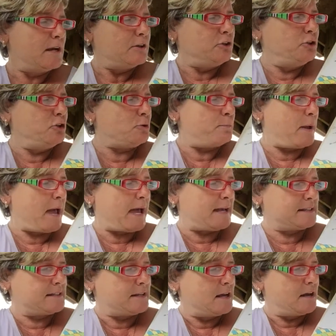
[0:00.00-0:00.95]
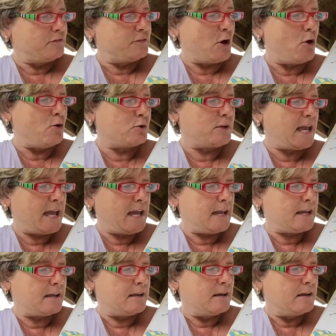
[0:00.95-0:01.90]
You'll pass the whole
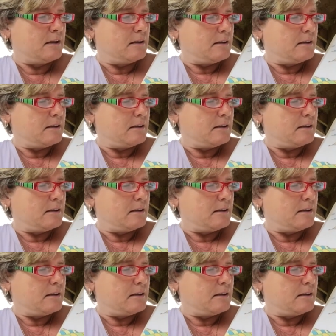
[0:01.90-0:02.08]
gang.